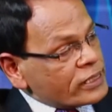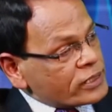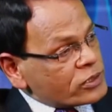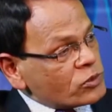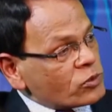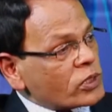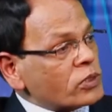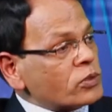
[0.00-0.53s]
yes,
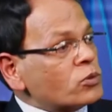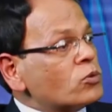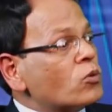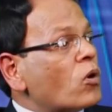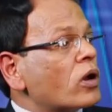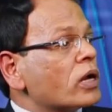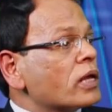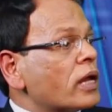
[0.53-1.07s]
you can
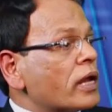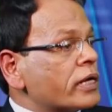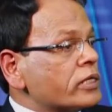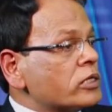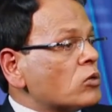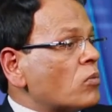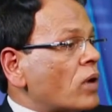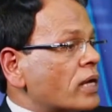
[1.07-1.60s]
do on a
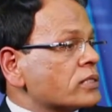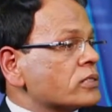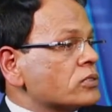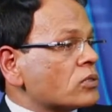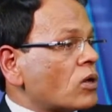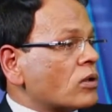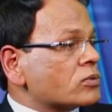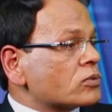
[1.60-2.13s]

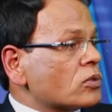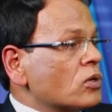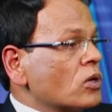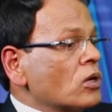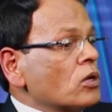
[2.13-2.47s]
adenomyosis also.